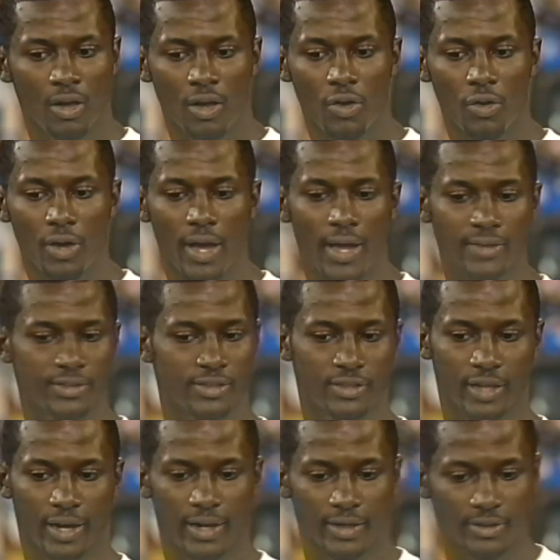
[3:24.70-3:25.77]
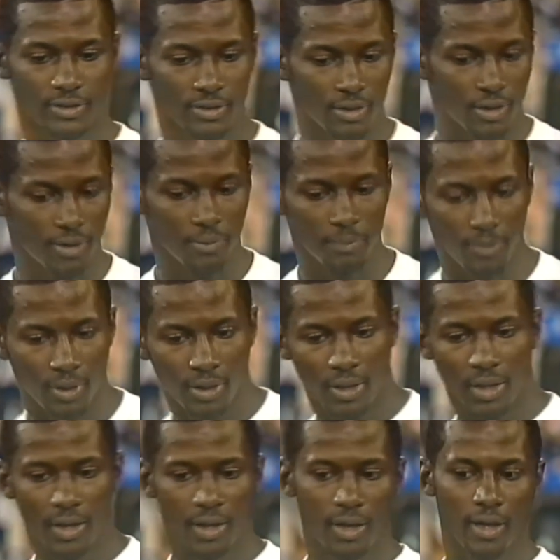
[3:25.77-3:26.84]
No, it hasn't changed. Um,
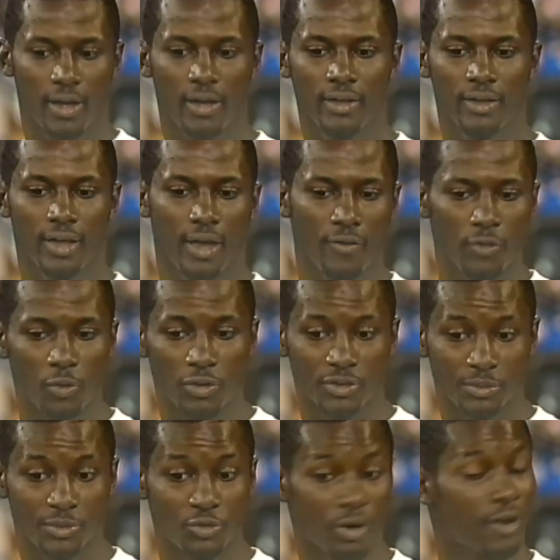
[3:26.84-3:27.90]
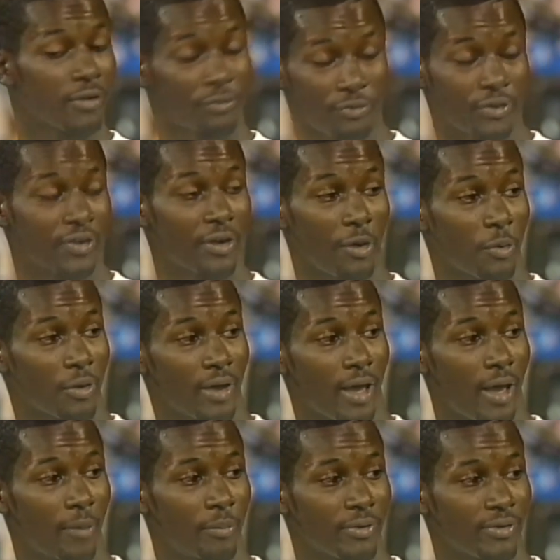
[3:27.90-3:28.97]
everyone's been trying to figure out what
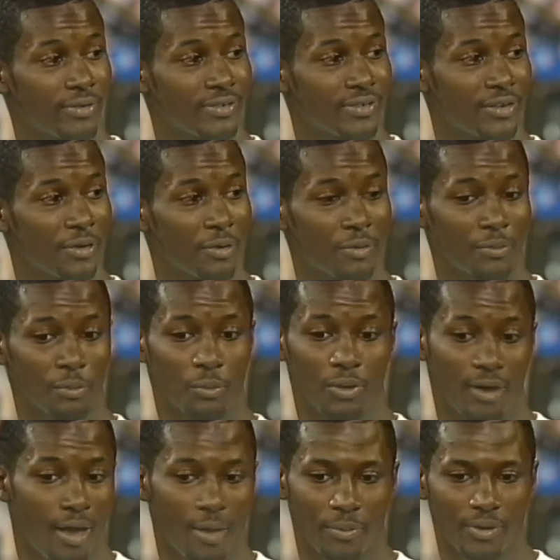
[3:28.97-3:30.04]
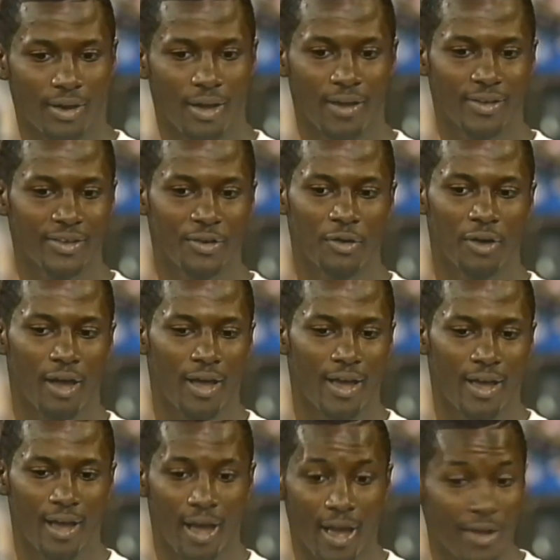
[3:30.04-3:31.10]
happened. You know, what happened. I, you know,
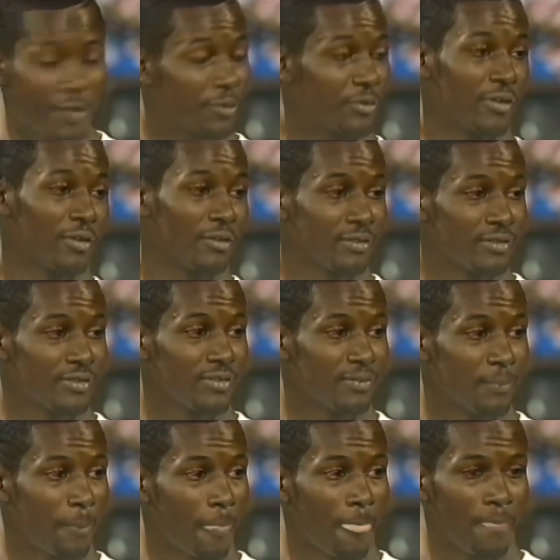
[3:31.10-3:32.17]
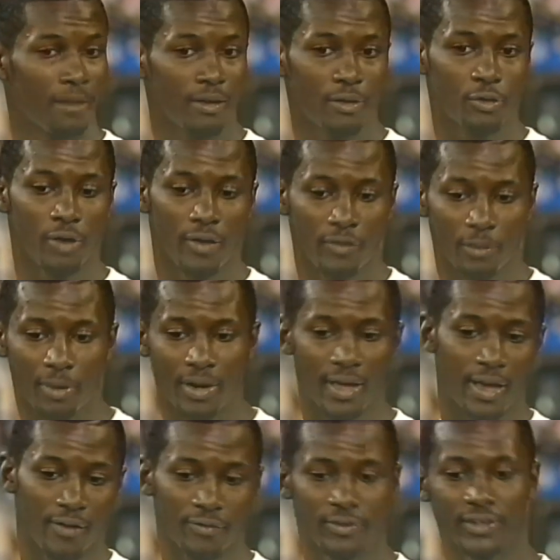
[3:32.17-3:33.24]
I don't know. You know, everybody
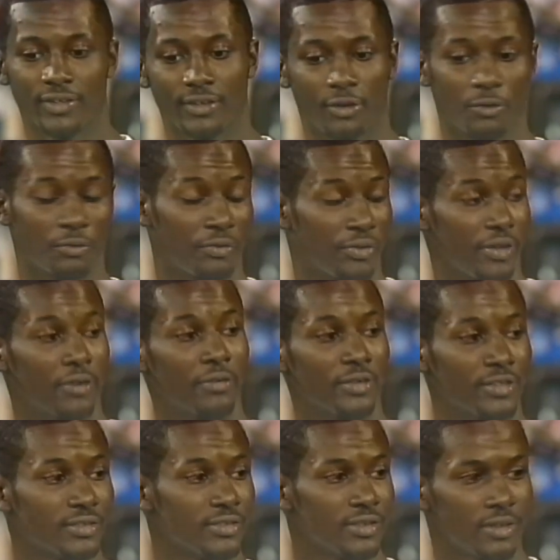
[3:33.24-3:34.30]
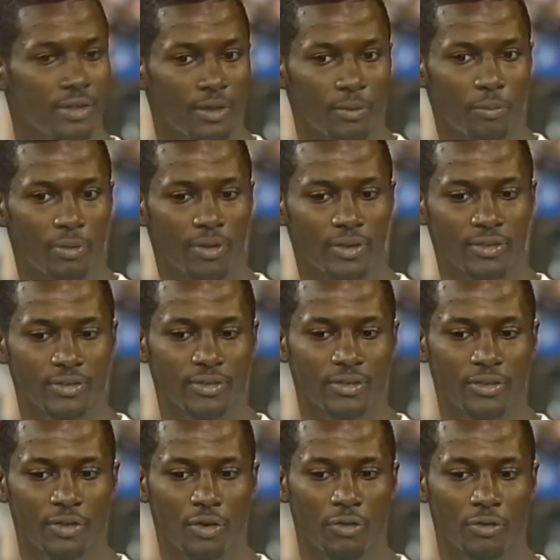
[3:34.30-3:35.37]
has their own theories, but
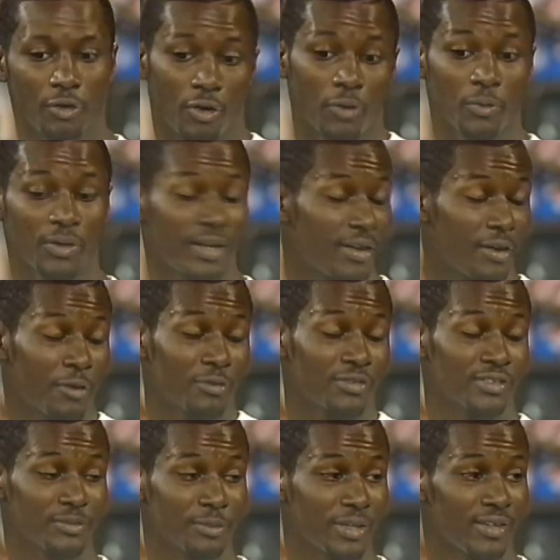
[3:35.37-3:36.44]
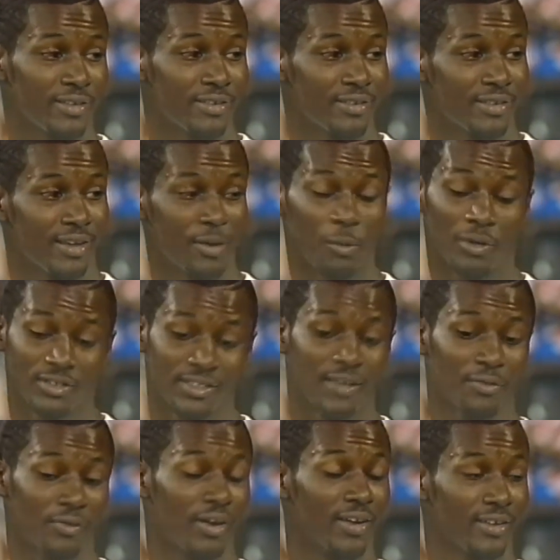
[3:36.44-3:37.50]
you know, the only one that knows is me. And once I
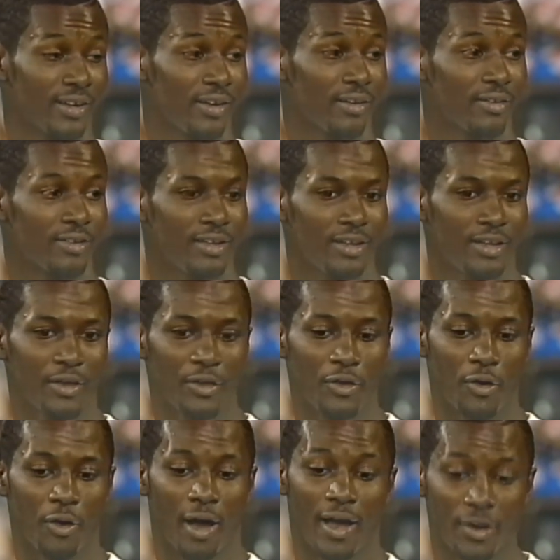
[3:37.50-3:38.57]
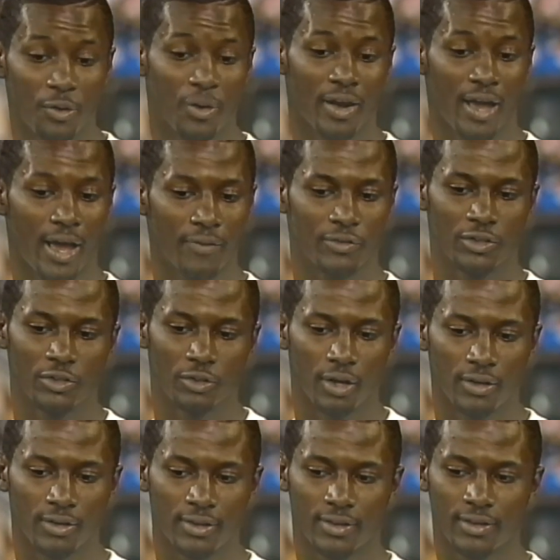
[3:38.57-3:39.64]
find out, you know, I know what I have to do.
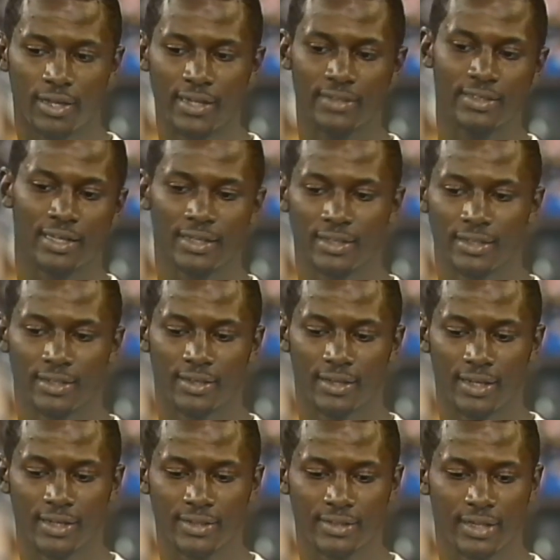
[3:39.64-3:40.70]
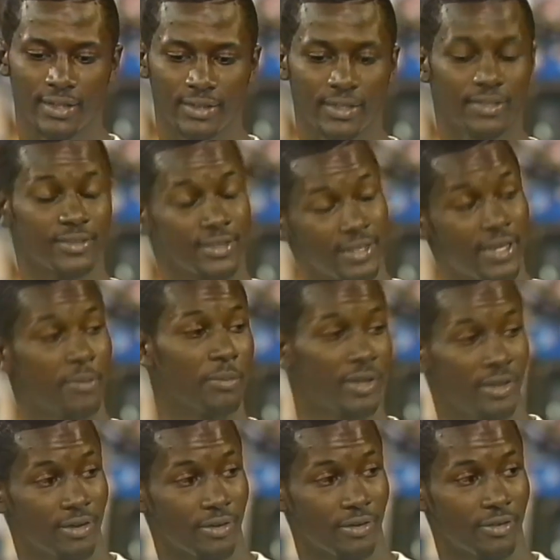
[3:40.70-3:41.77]
Things I things I did to get me
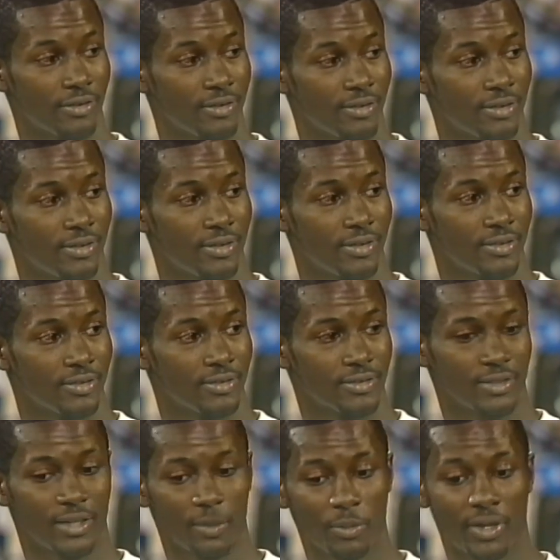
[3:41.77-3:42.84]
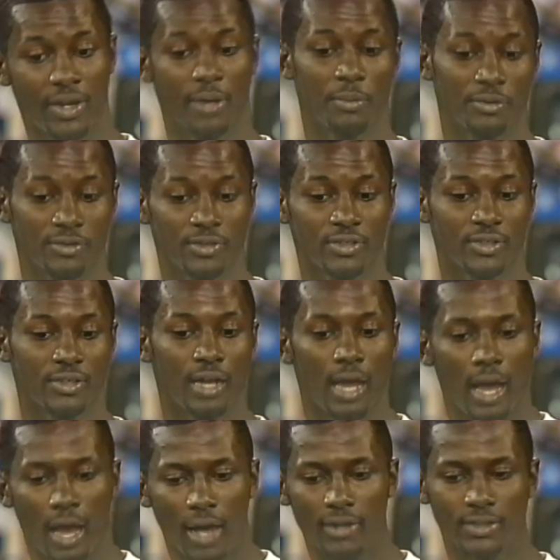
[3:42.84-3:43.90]
here, to get me in that position.
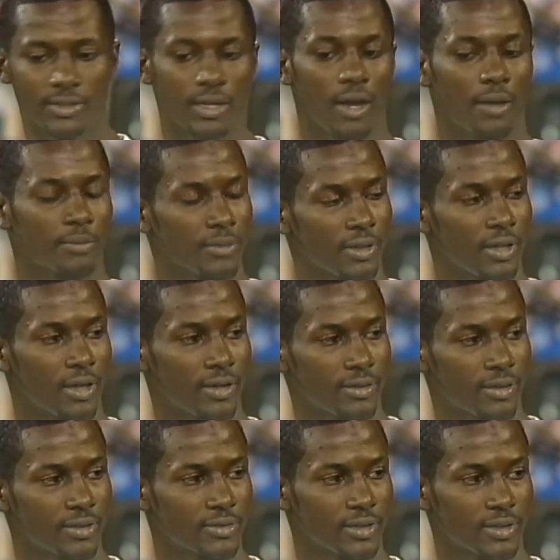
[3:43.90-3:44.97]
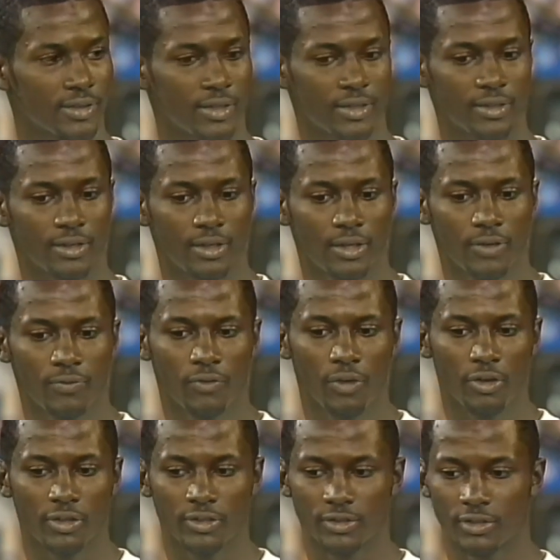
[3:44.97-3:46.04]
I stopped a lot of things I did
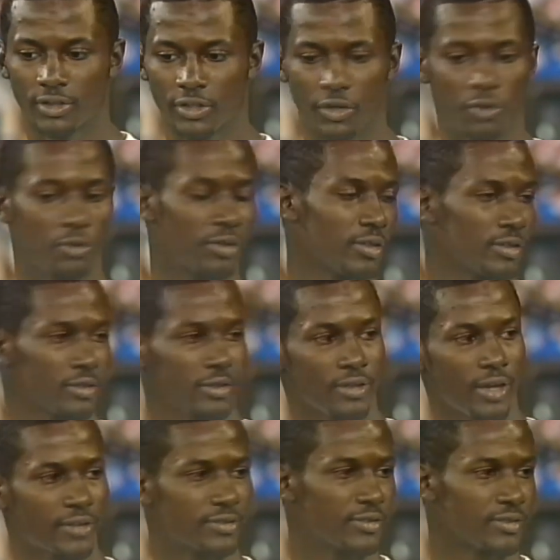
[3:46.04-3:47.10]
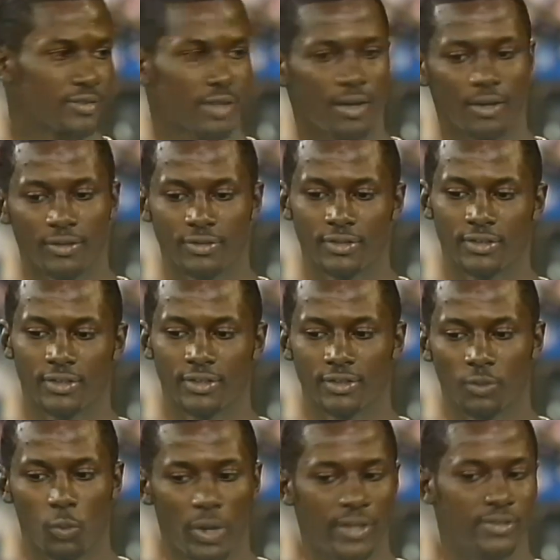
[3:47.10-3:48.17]
far as the yoga exercises and
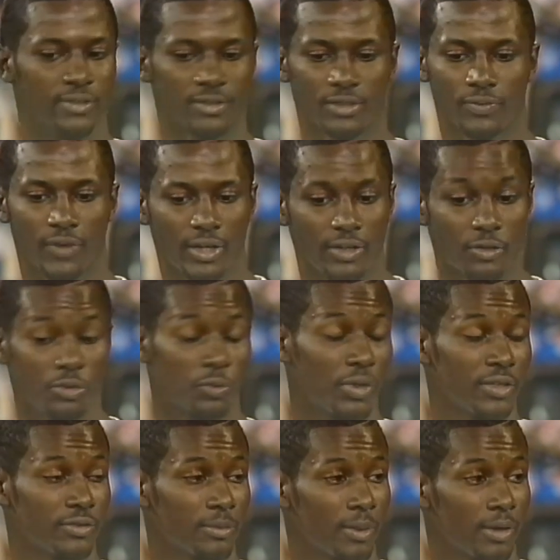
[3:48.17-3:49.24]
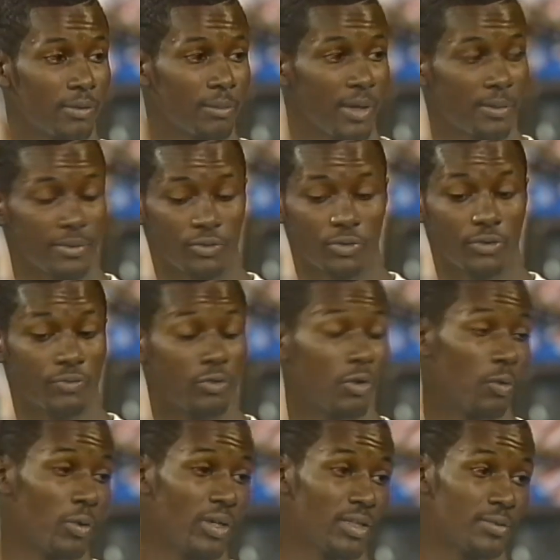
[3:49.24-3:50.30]
the weights and stuff. I didn't do the weights for about maybe three,
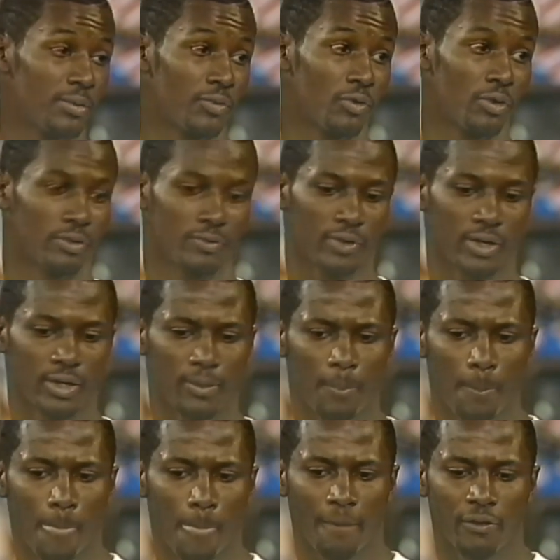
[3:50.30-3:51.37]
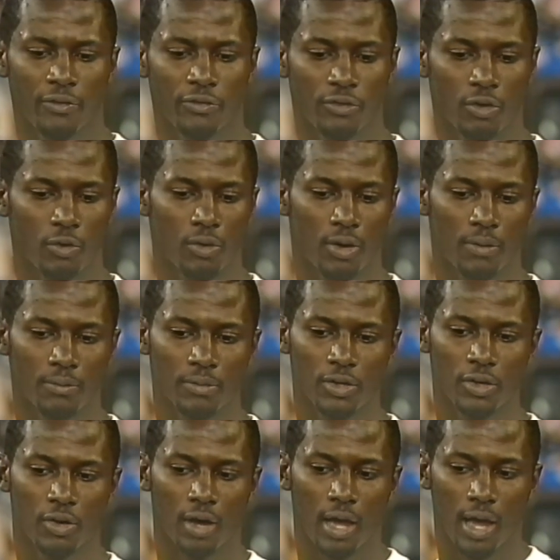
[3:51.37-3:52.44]
four weeks before the fight. So, um, you
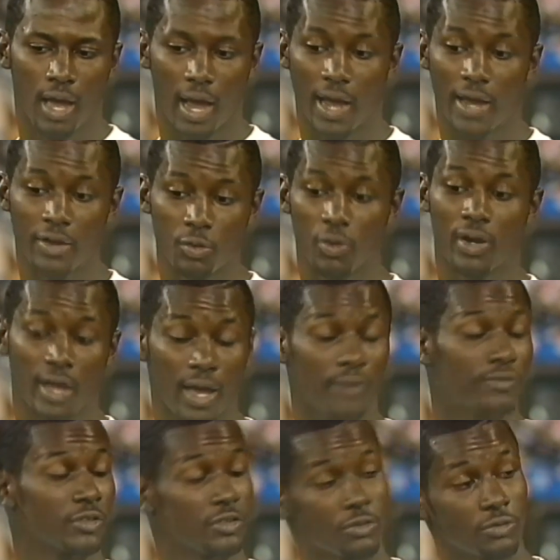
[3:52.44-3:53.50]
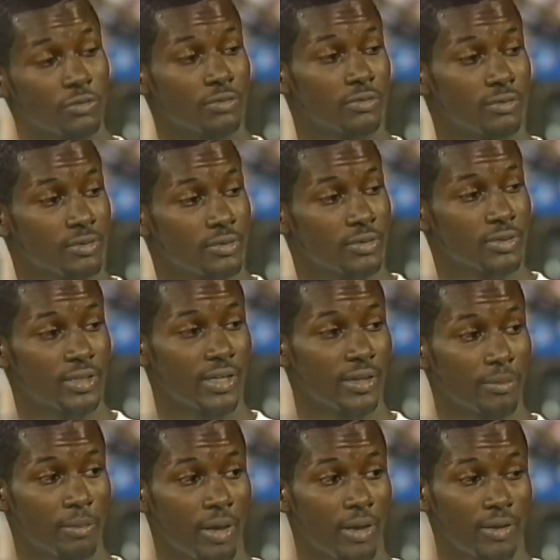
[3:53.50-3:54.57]
know, I knew what I have to do to get
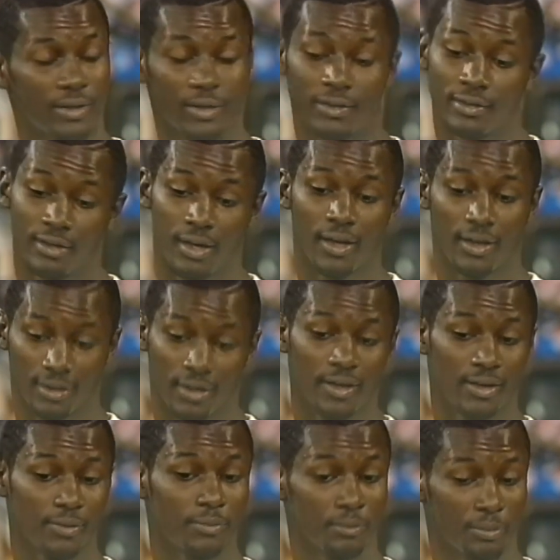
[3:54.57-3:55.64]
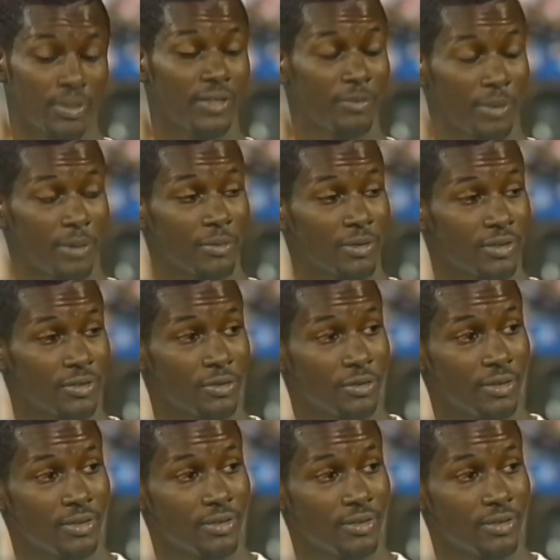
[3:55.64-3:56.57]
it back, and believe me, I'm going to do it.